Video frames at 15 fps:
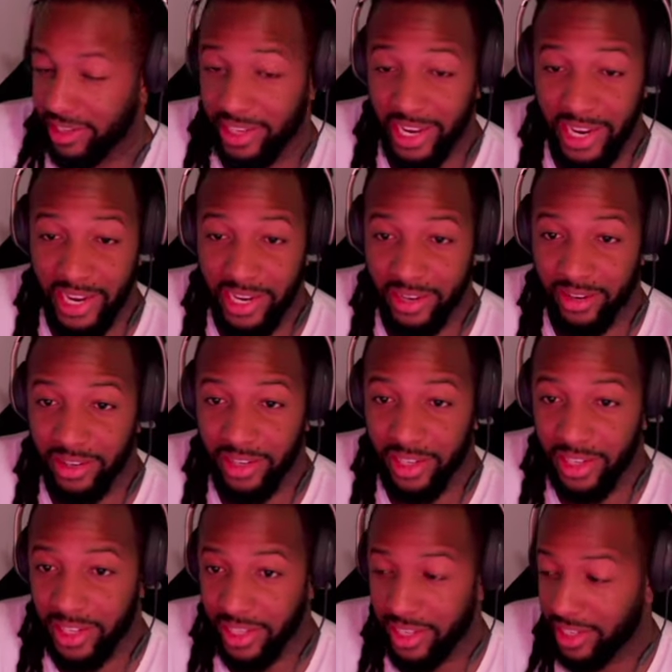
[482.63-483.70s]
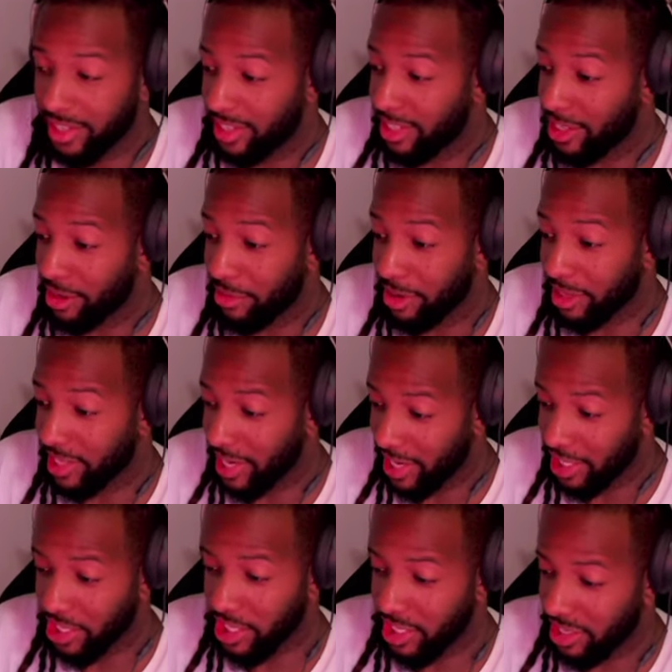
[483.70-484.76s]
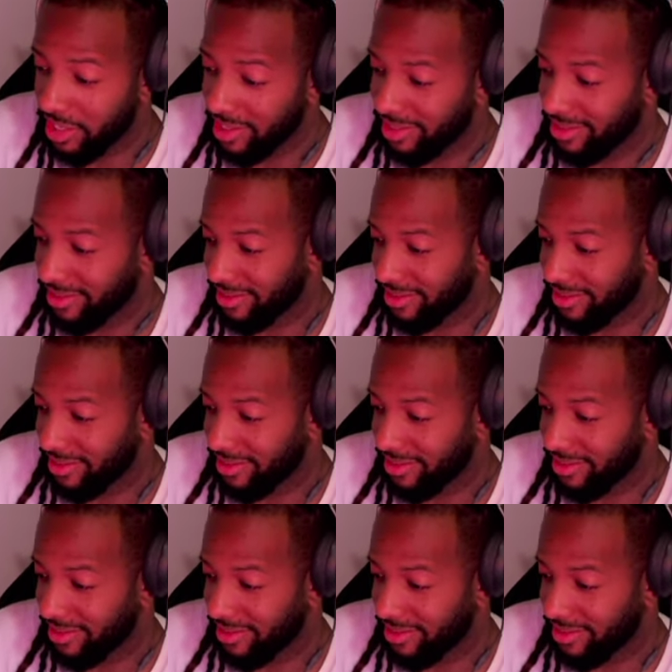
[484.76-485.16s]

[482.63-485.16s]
Damn. She talking about Sajin?